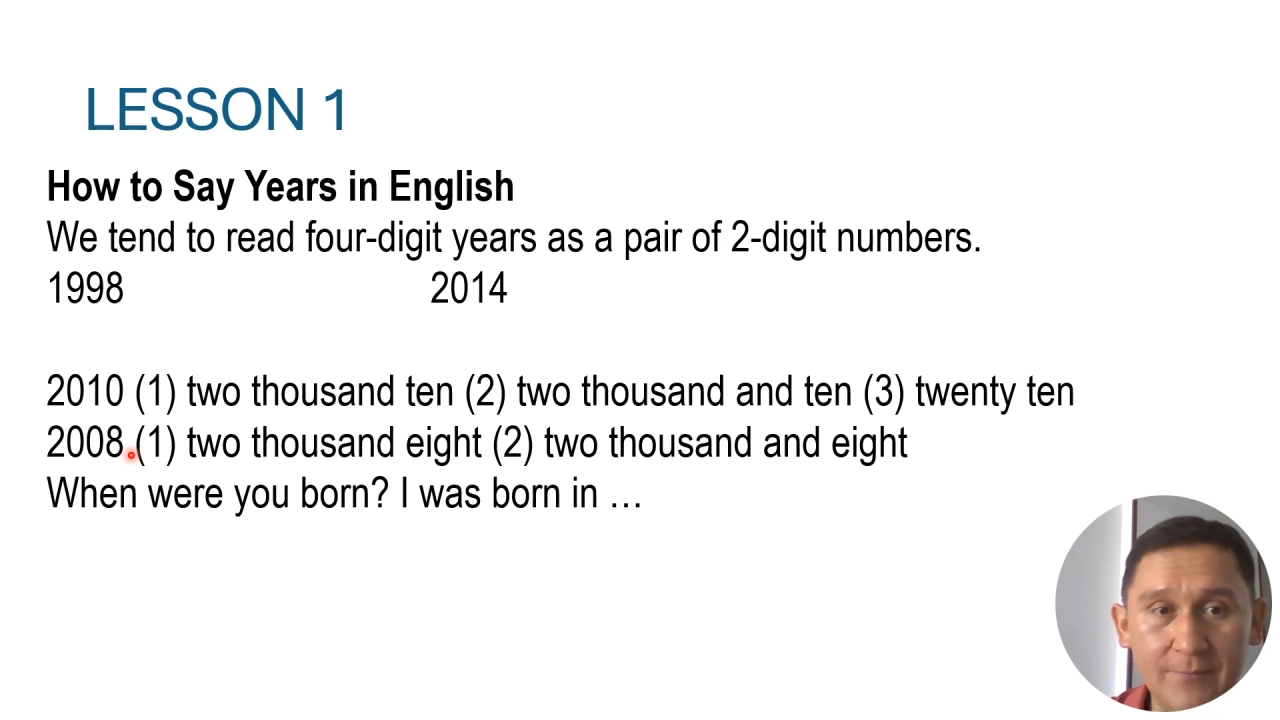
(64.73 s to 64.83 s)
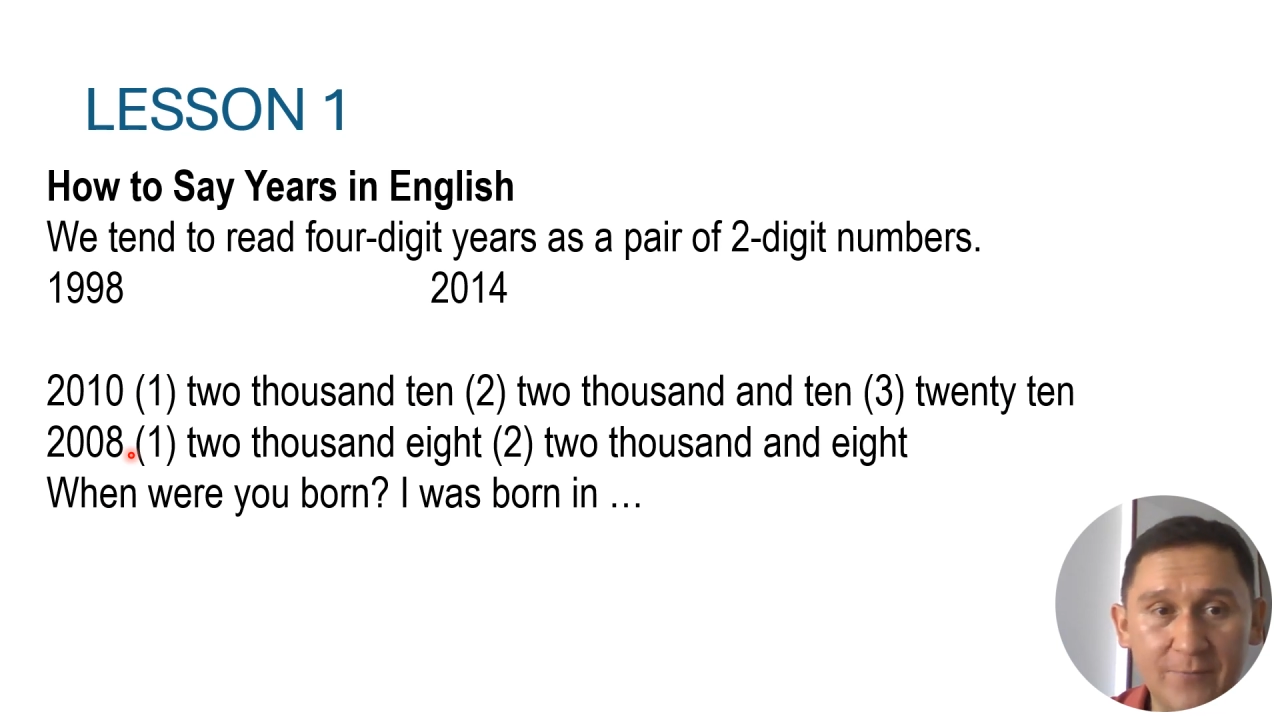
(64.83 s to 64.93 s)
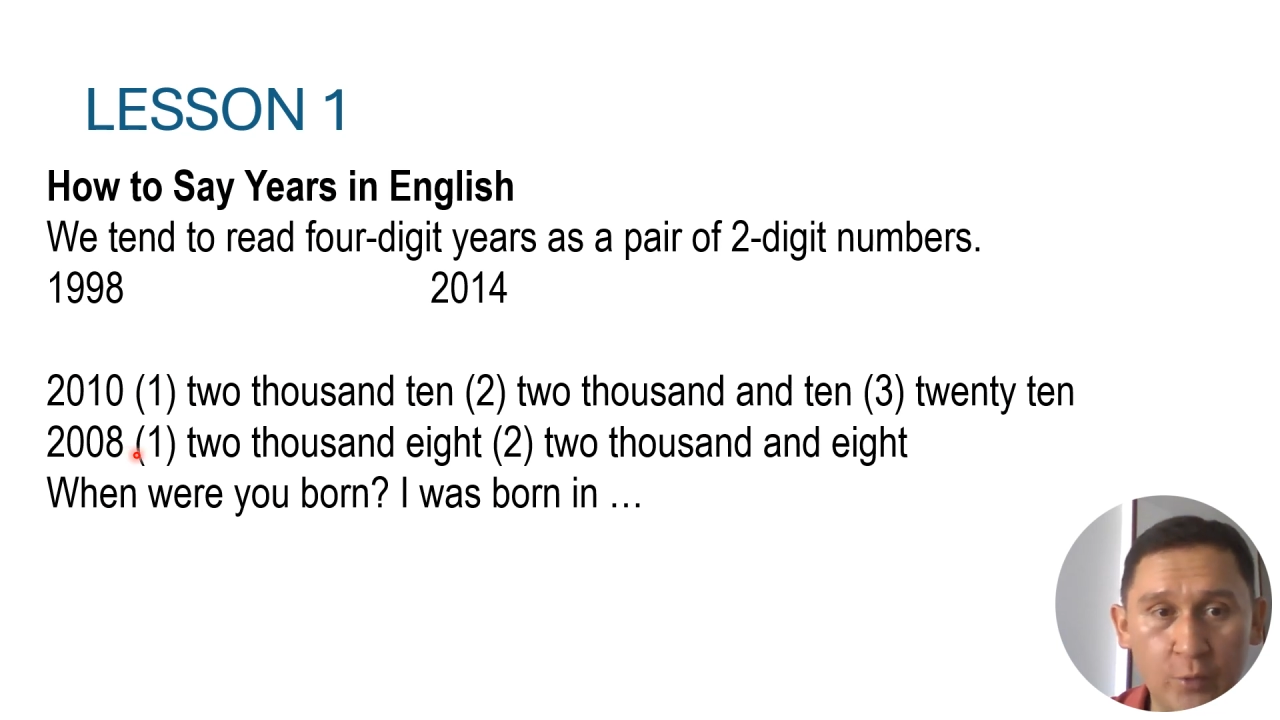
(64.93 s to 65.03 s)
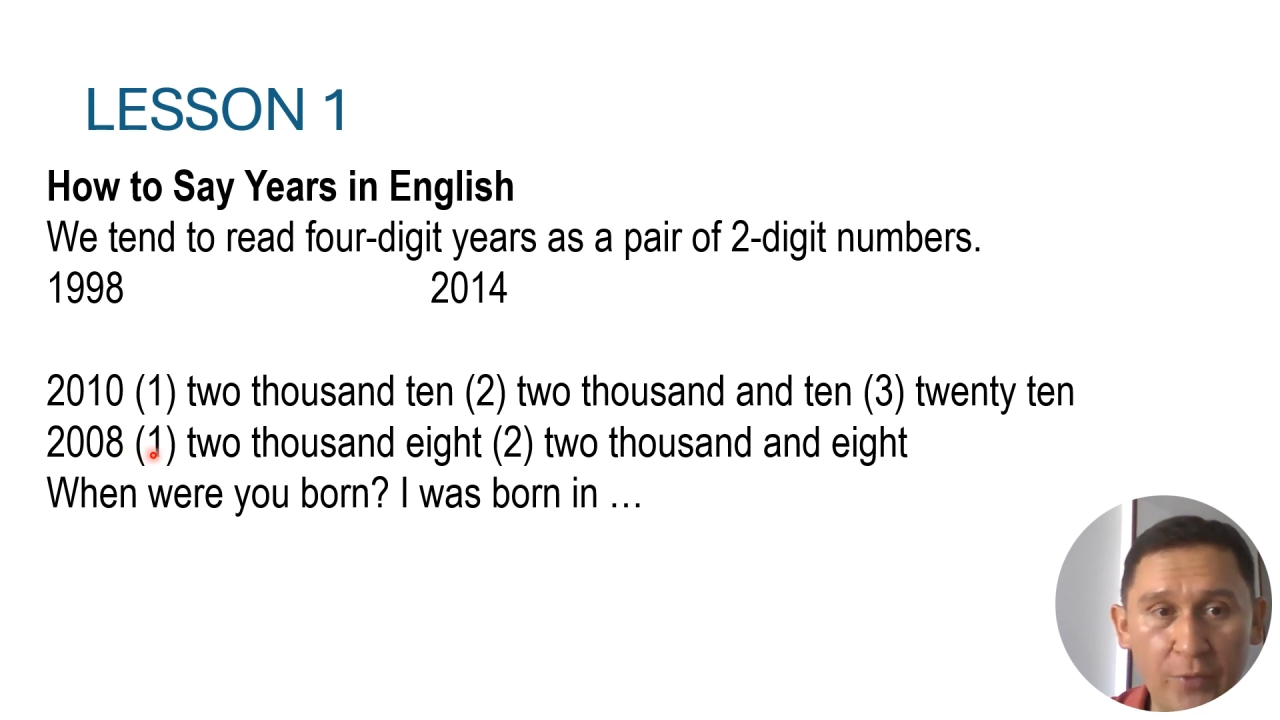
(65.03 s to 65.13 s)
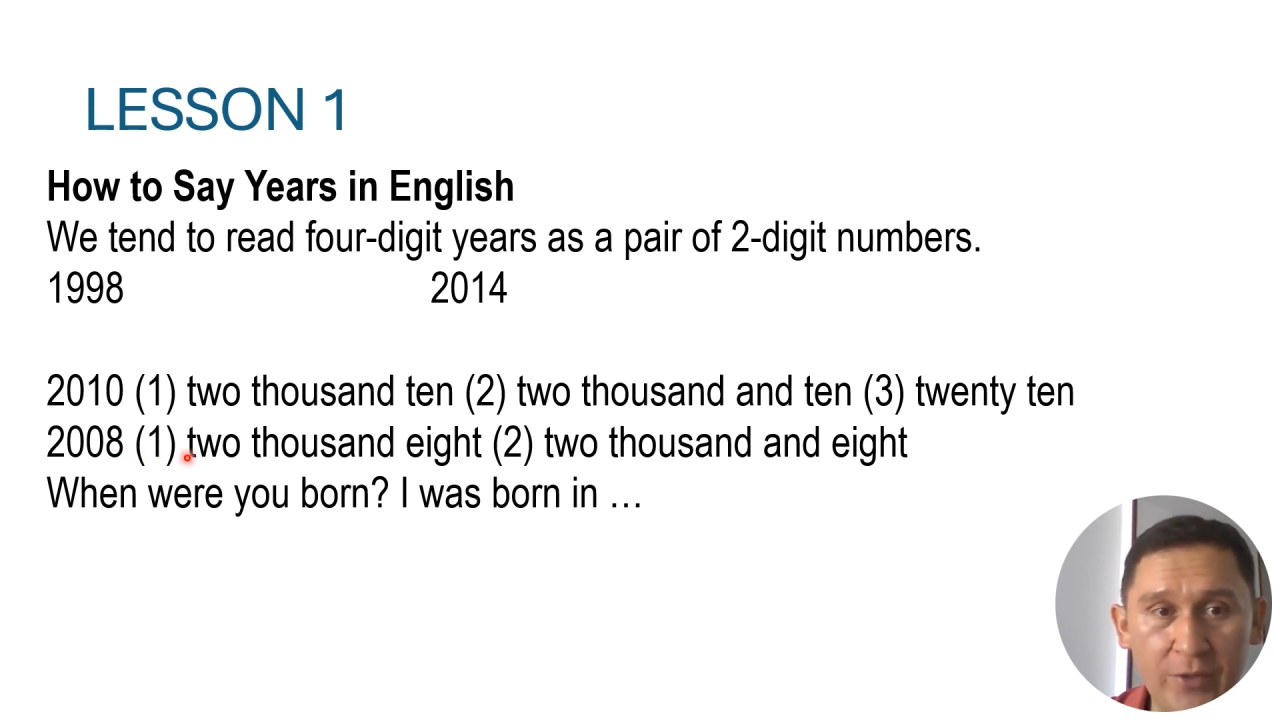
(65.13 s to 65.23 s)

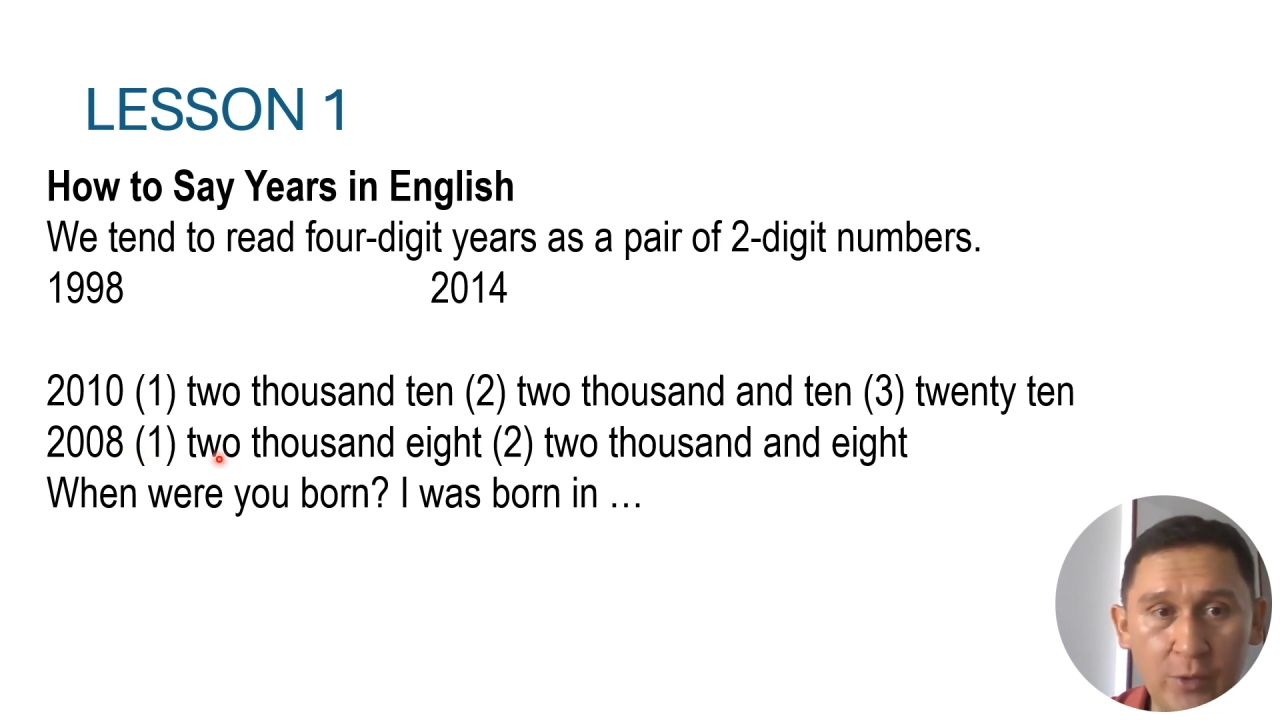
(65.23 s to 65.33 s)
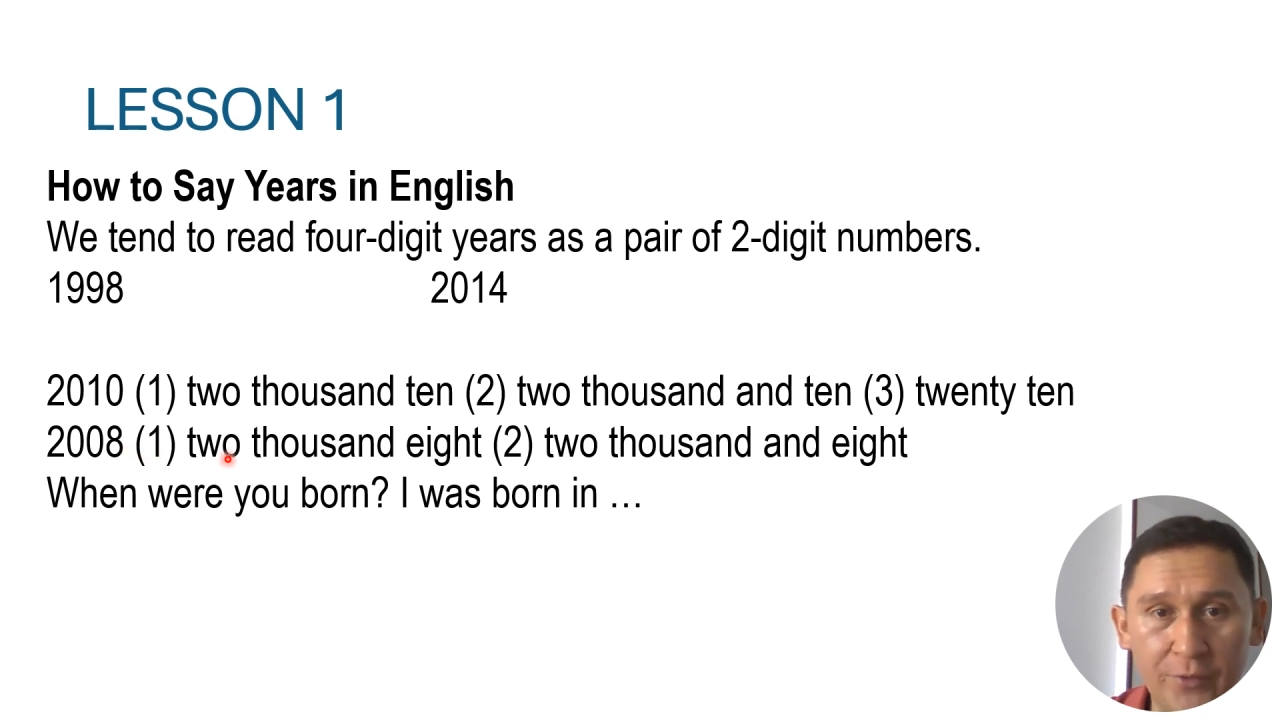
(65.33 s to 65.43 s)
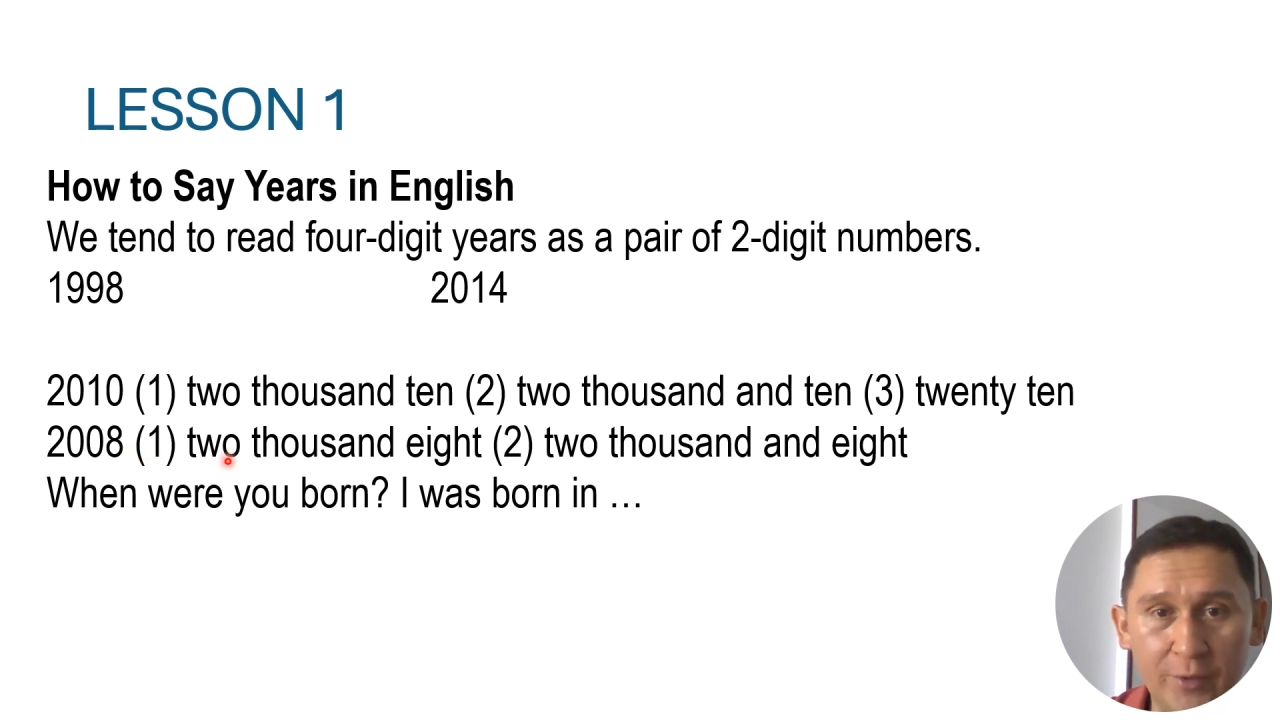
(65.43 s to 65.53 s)
from the other